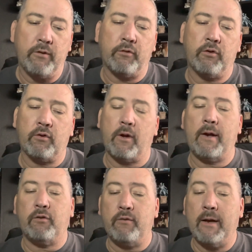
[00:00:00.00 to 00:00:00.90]
This is a
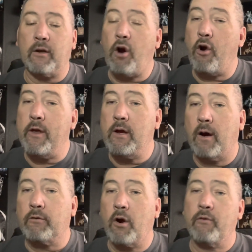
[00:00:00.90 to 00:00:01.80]
nice Nick Cardy
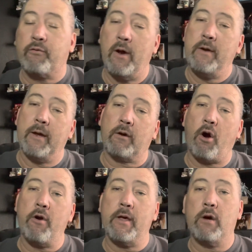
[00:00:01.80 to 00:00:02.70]
cover. Our friend Nick
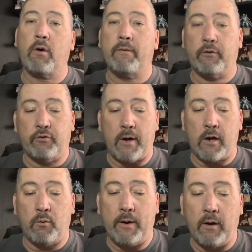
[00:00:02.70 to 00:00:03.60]
Cardy here on this
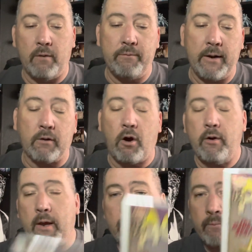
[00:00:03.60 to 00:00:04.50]
channel. We love Nick
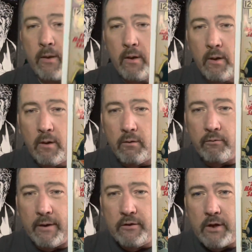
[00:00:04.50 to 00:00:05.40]
Cardy.
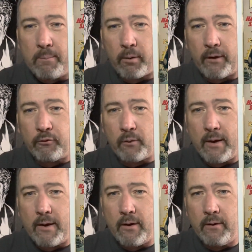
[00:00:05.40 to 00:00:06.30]
VG Plus
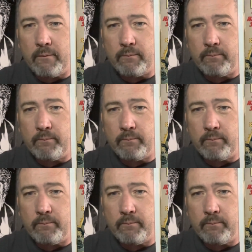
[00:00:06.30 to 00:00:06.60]
right here.